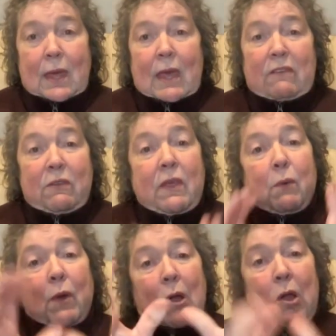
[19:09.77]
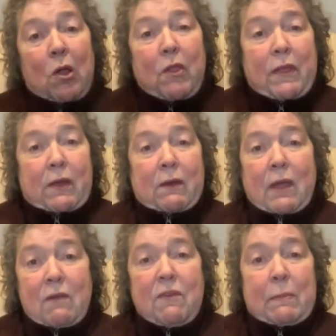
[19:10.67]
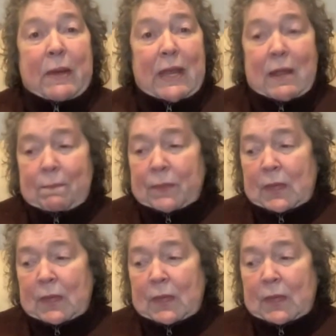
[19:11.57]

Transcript: And so they were all there, everybody.